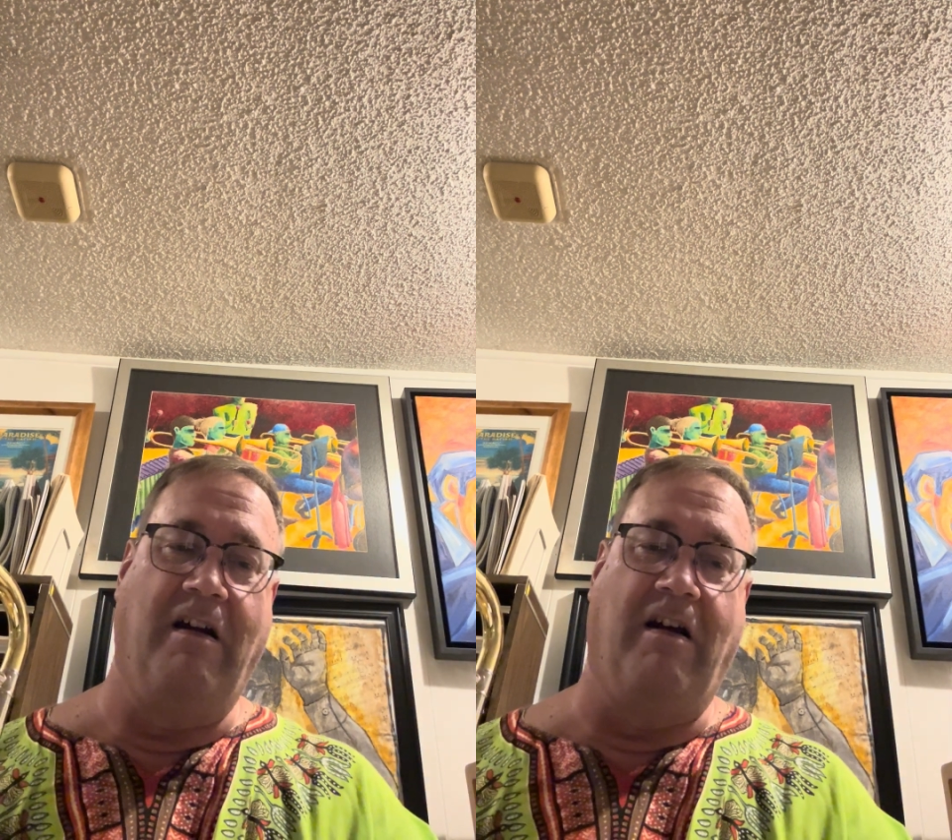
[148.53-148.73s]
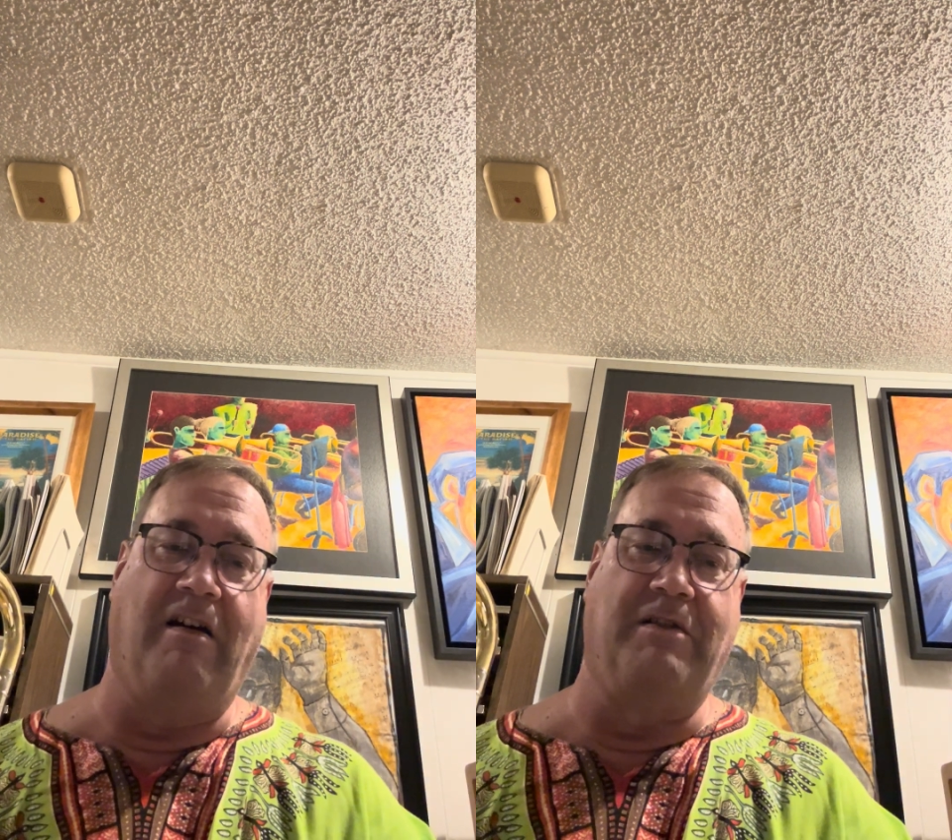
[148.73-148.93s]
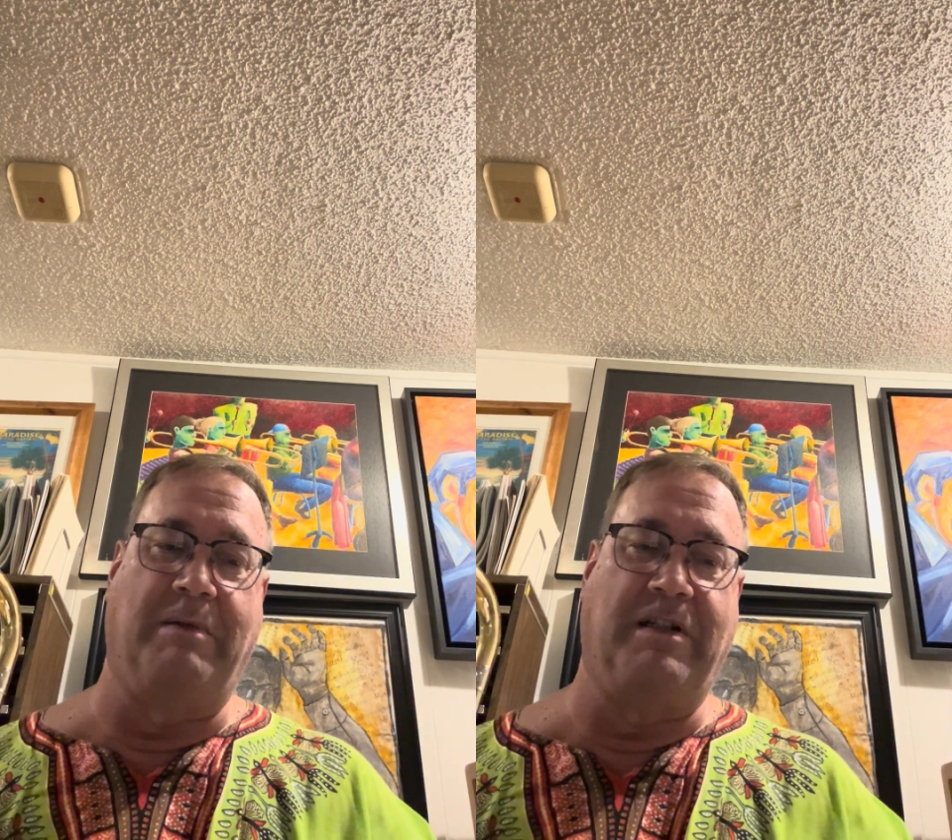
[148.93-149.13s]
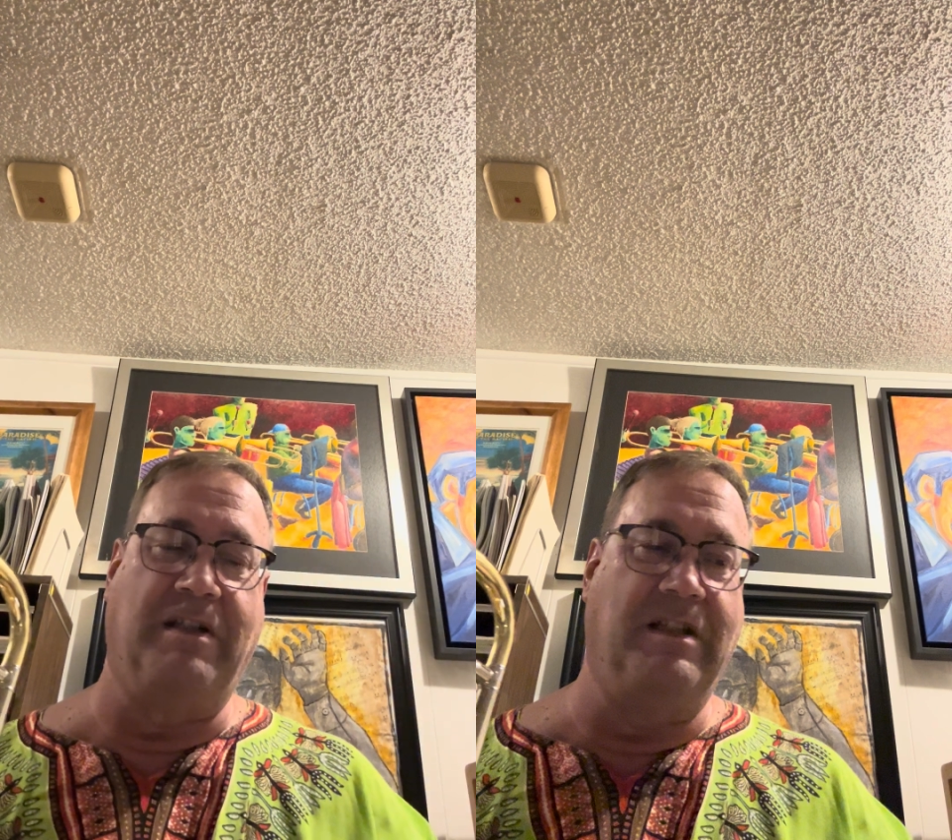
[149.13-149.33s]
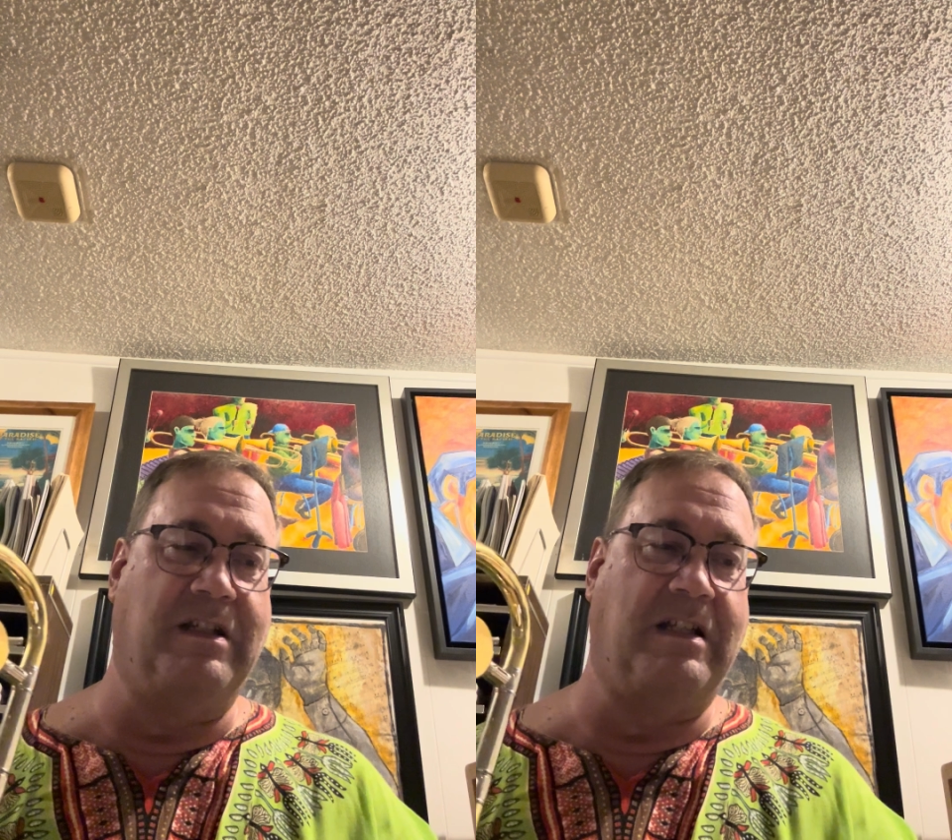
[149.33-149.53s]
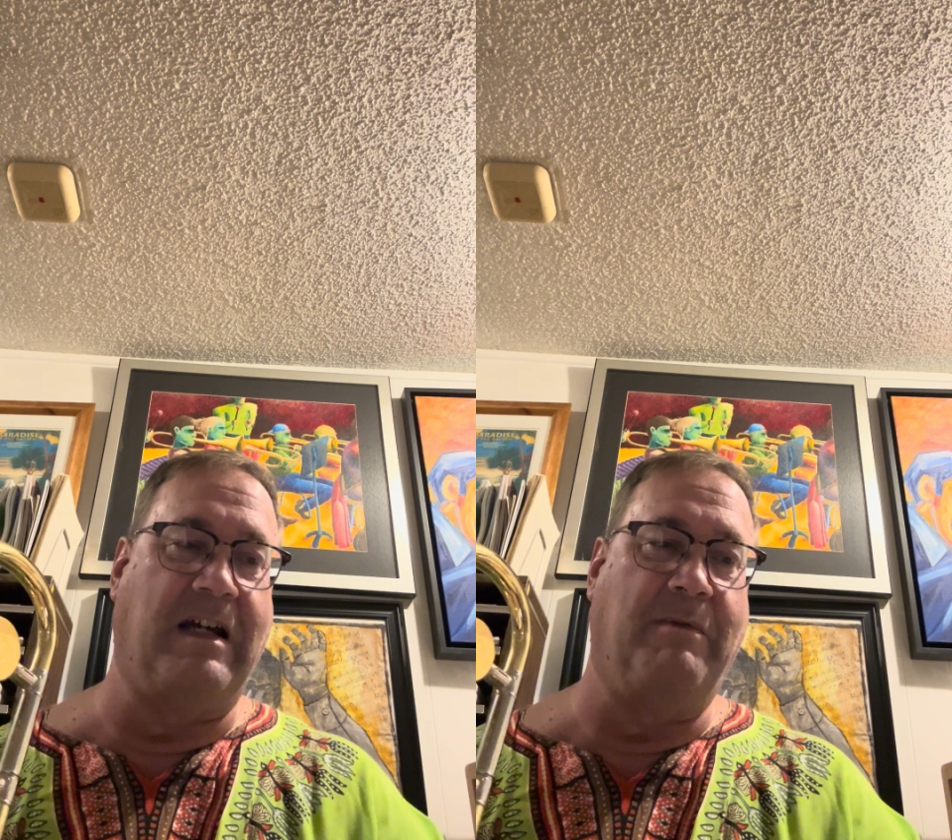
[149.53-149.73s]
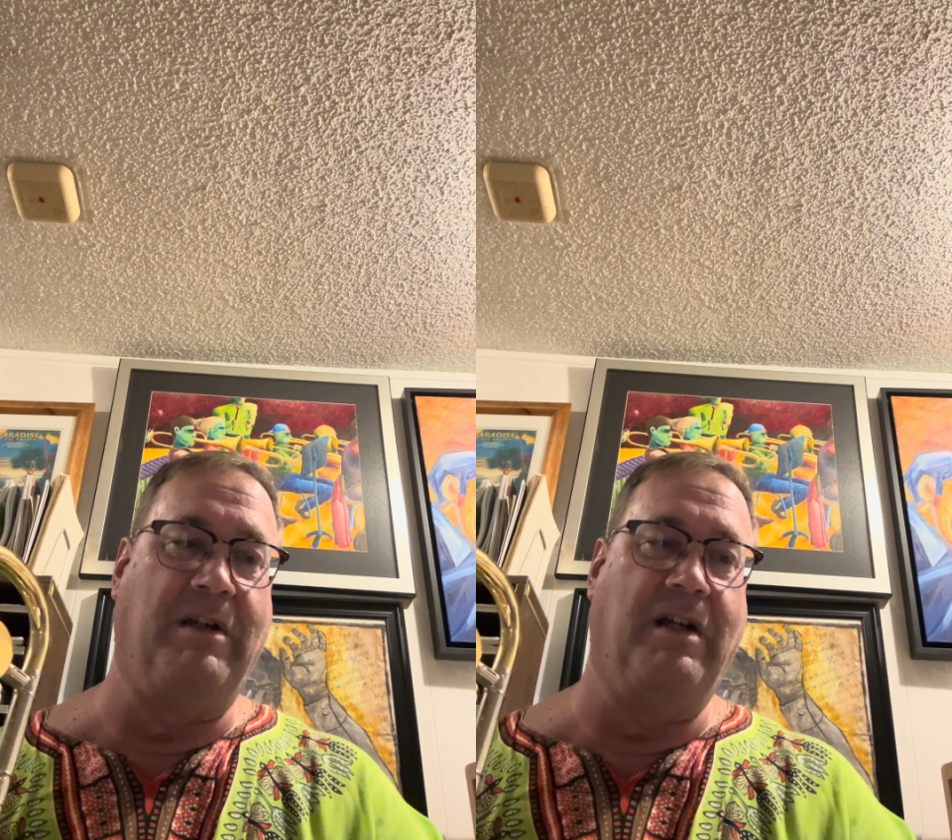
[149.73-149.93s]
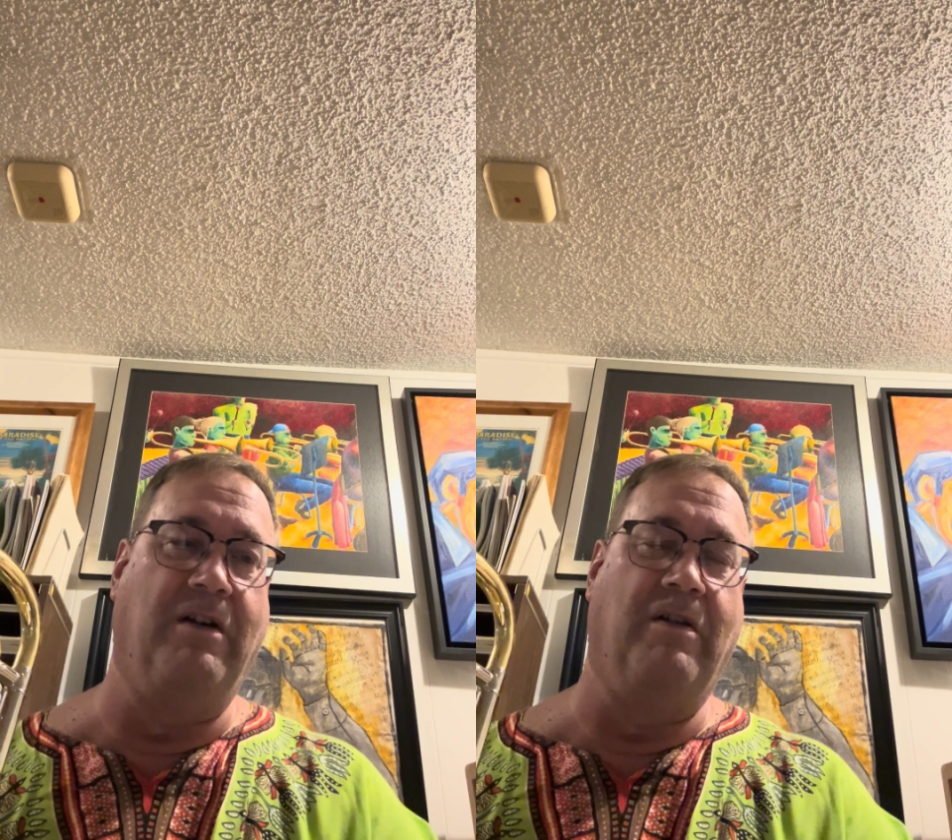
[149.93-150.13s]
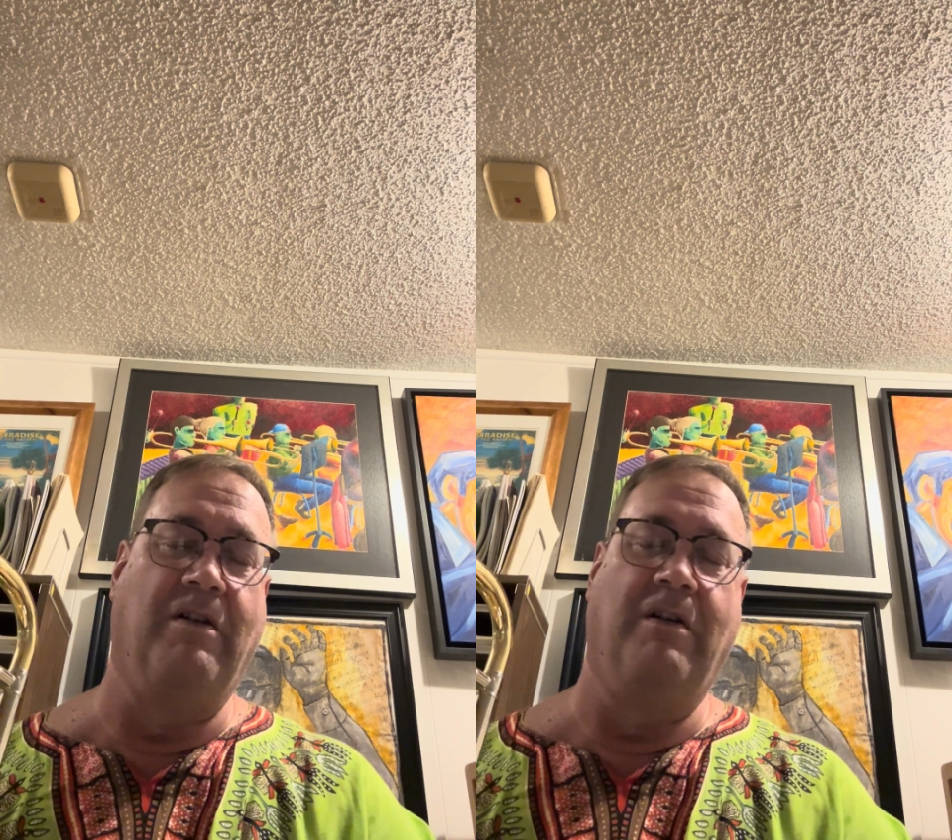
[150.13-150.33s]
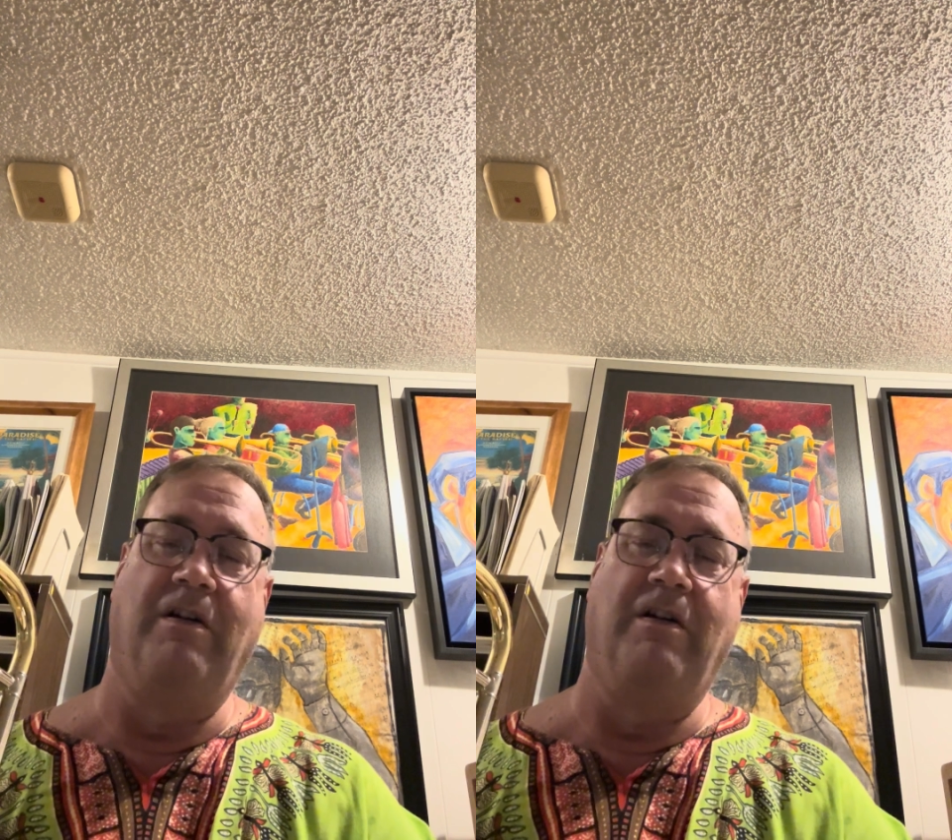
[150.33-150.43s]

especially this time of year,